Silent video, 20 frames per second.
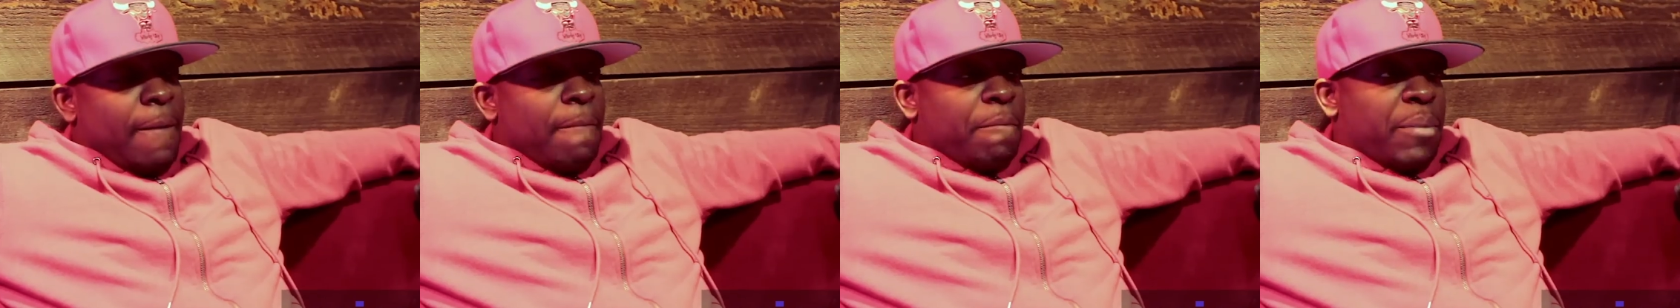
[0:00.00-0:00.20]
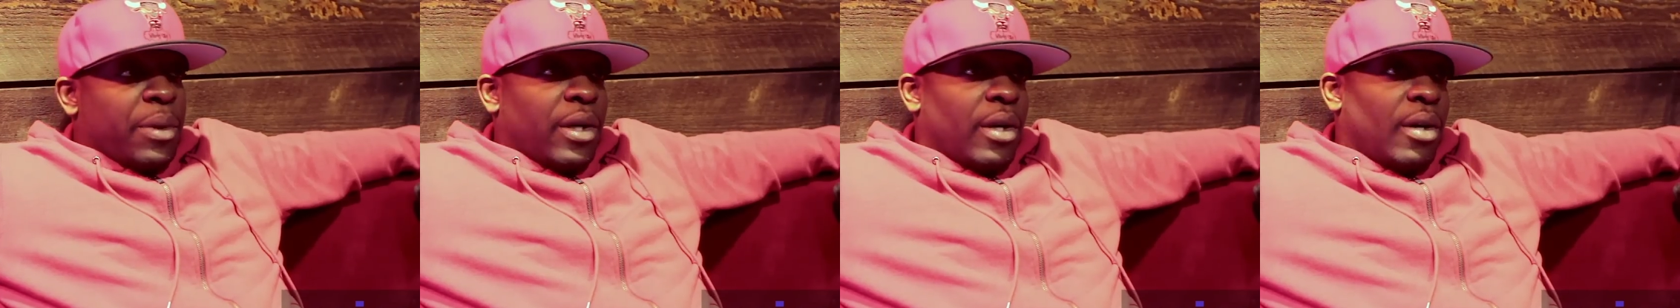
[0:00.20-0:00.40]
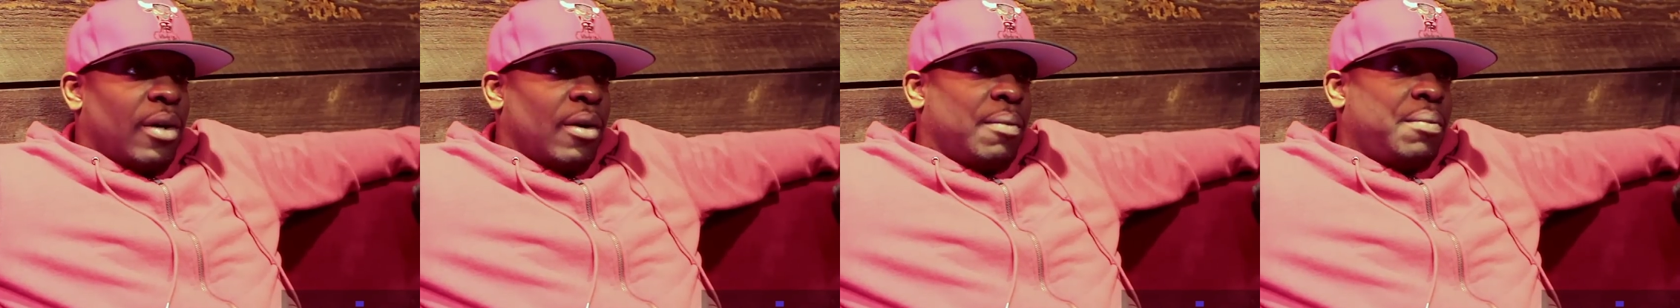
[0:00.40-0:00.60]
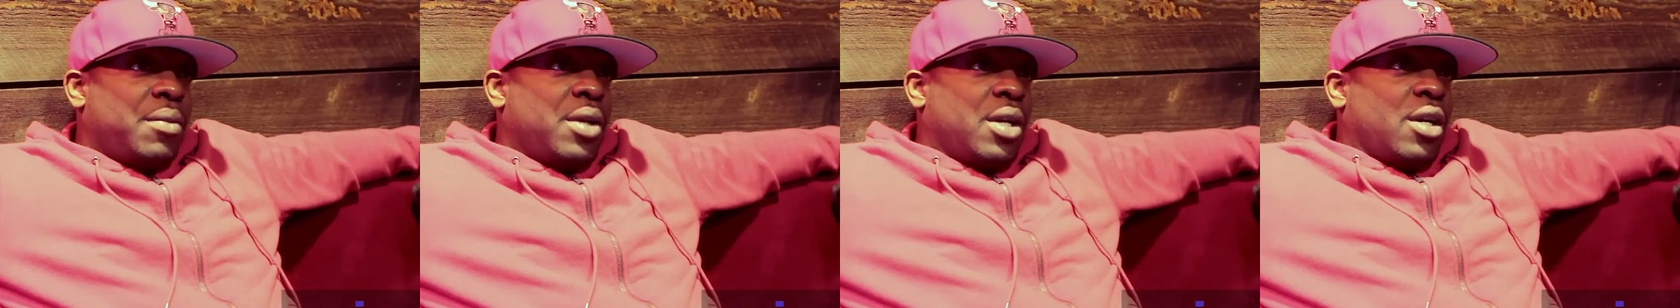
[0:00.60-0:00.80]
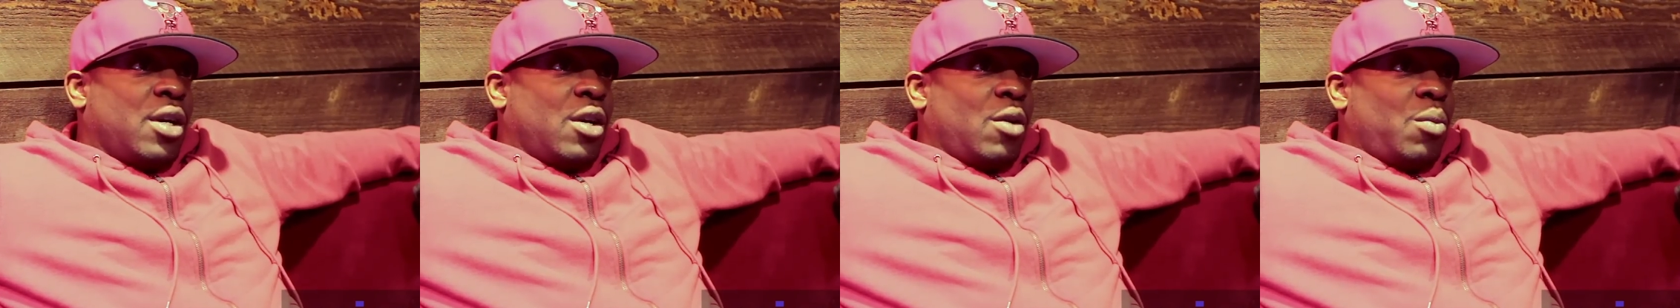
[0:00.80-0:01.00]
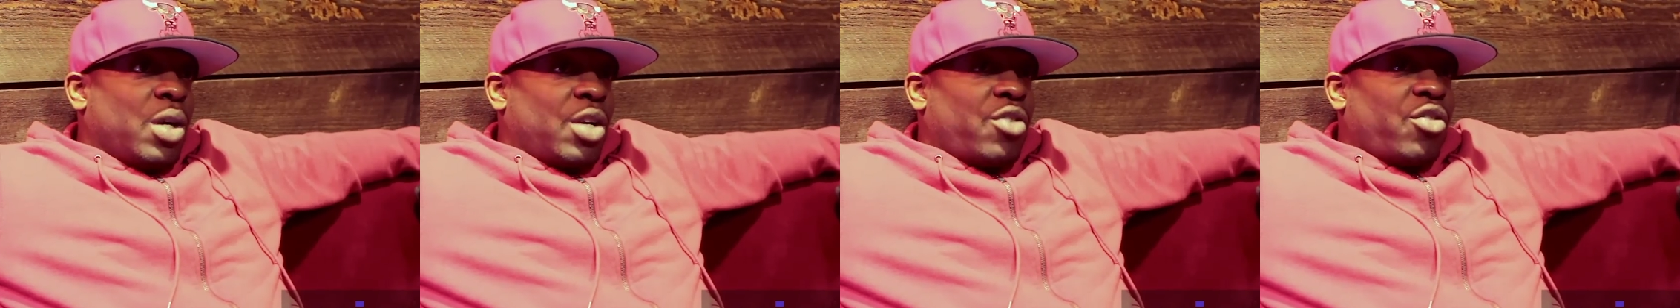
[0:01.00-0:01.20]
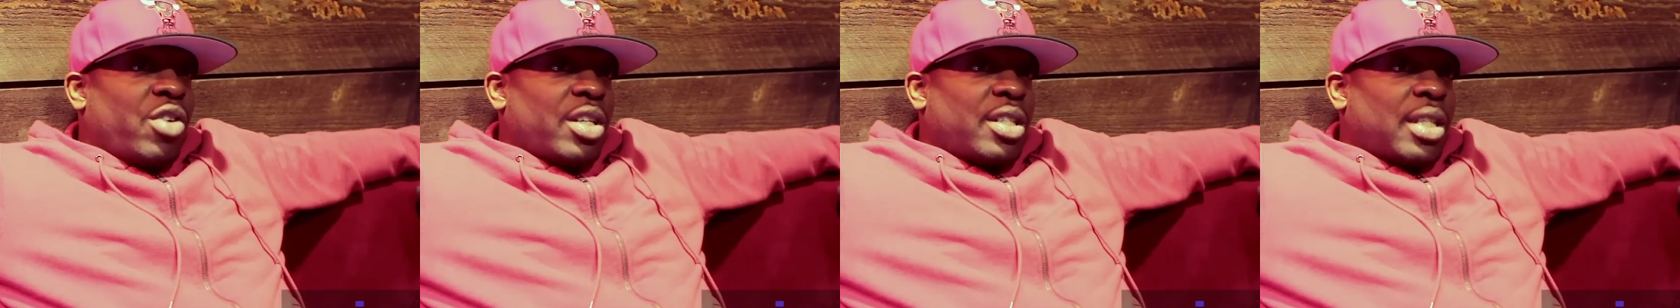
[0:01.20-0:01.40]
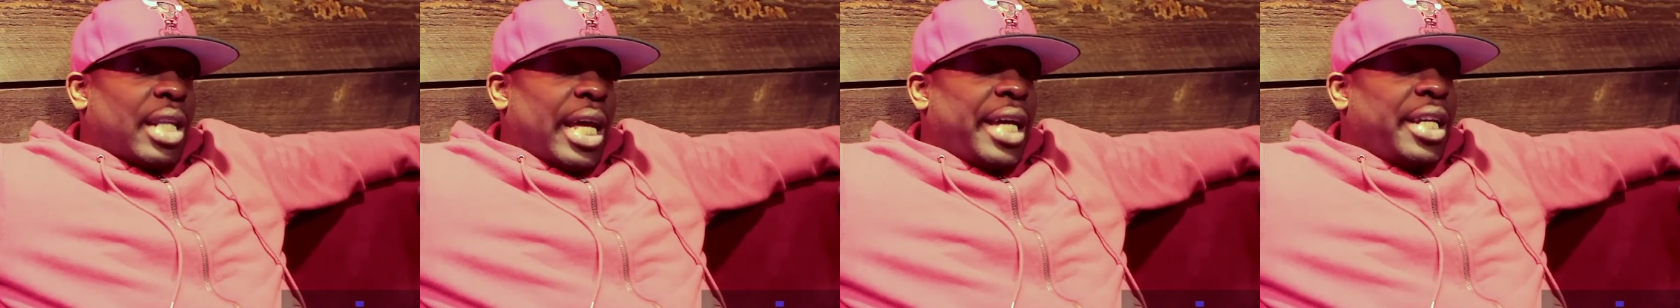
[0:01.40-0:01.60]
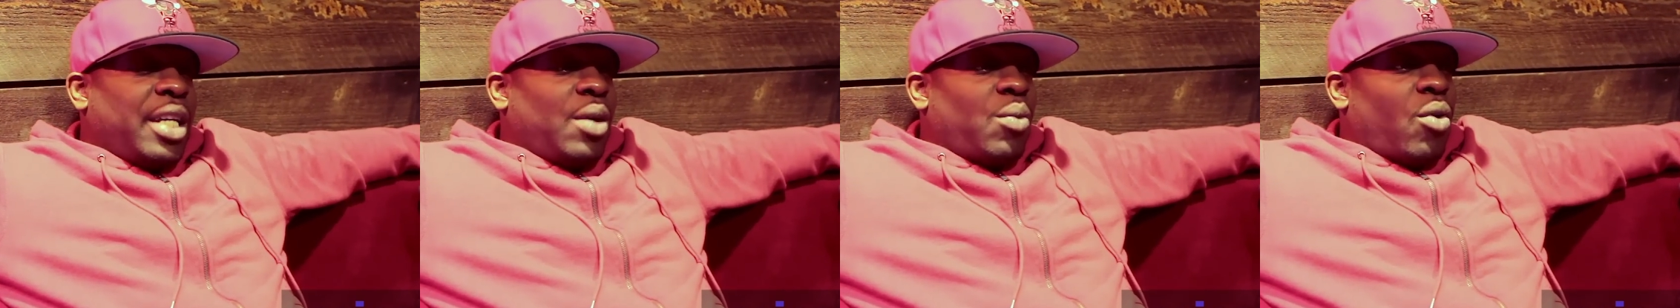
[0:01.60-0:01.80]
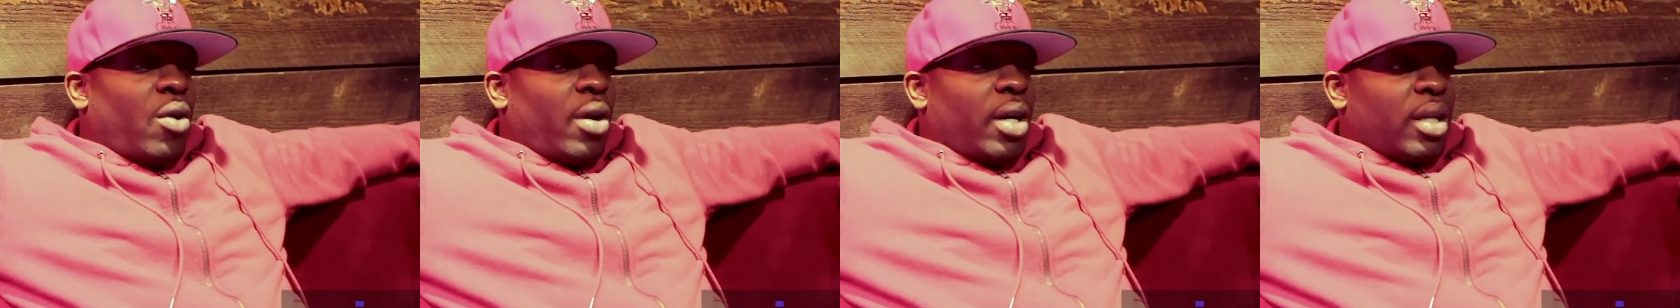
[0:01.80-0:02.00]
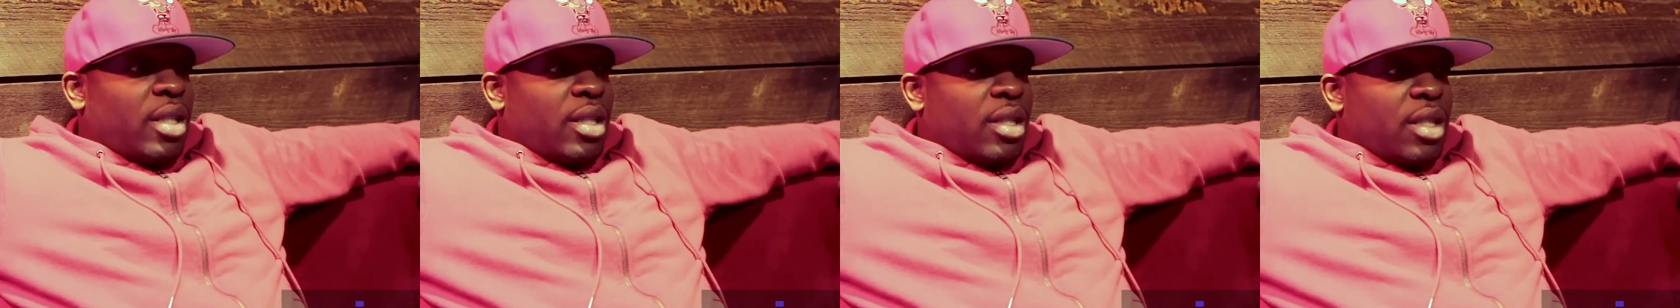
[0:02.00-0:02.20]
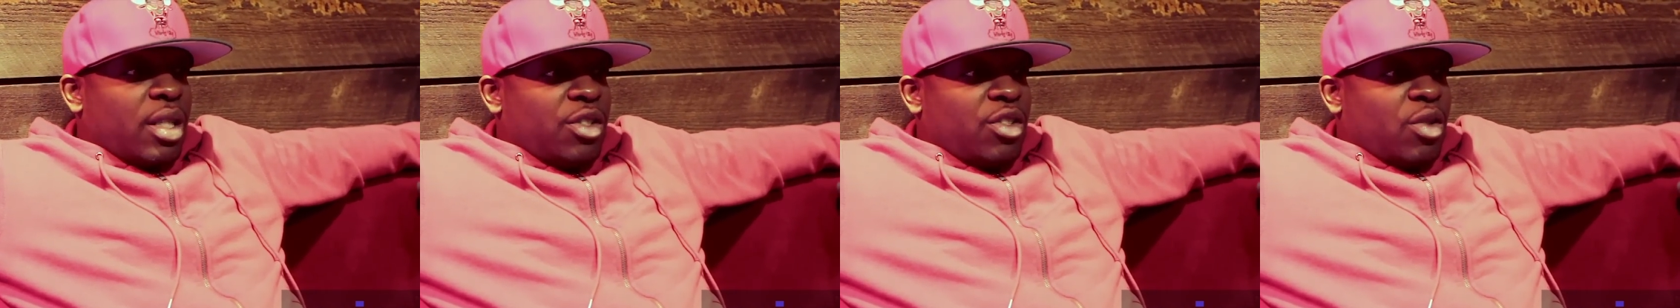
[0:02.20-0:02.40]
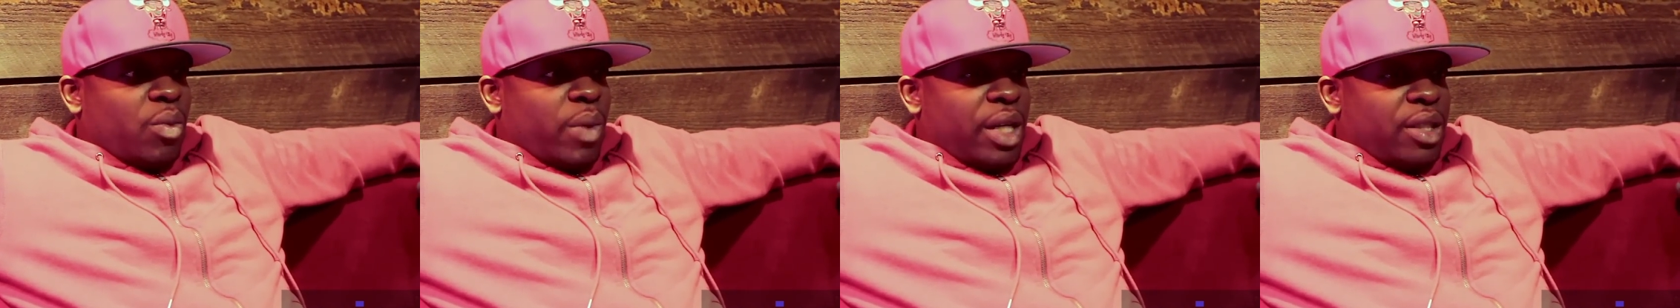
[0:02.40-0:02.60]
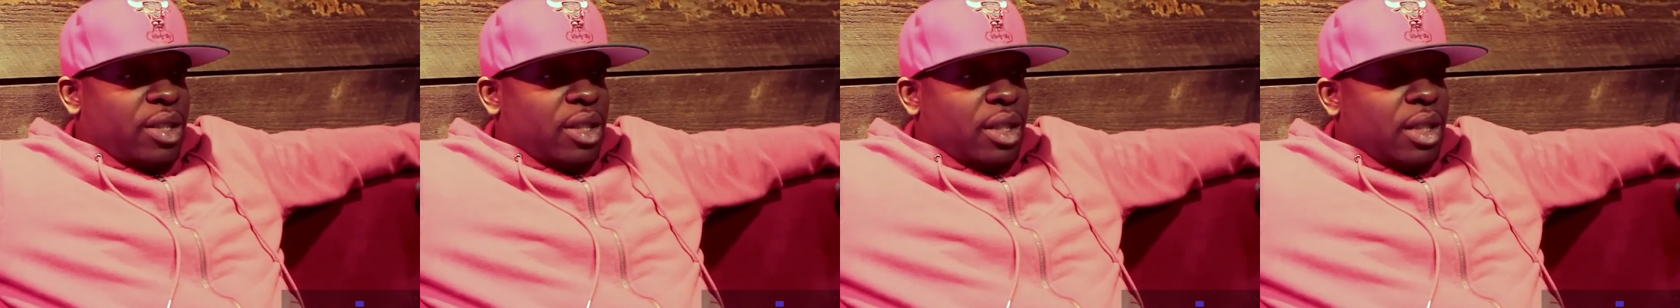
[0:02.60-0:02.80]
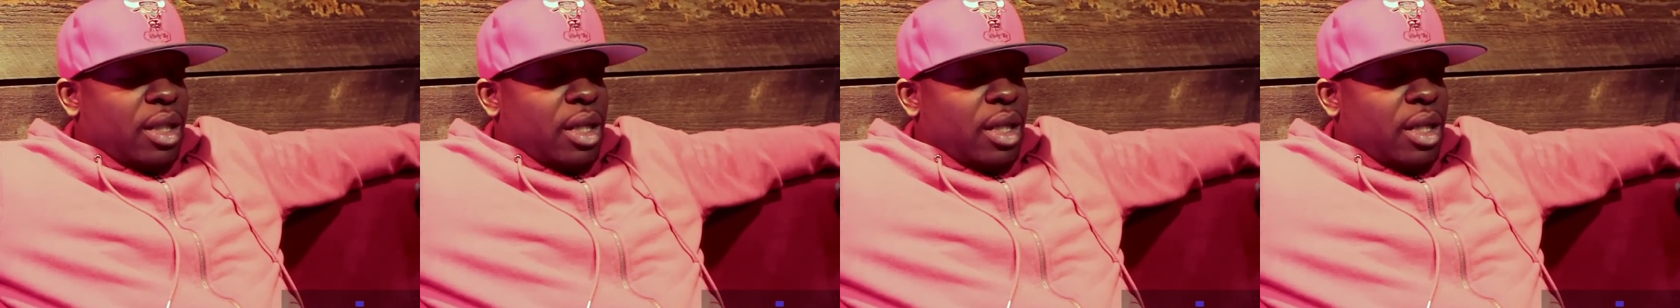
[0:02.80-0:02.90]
But with Chris Lighty walking the situation,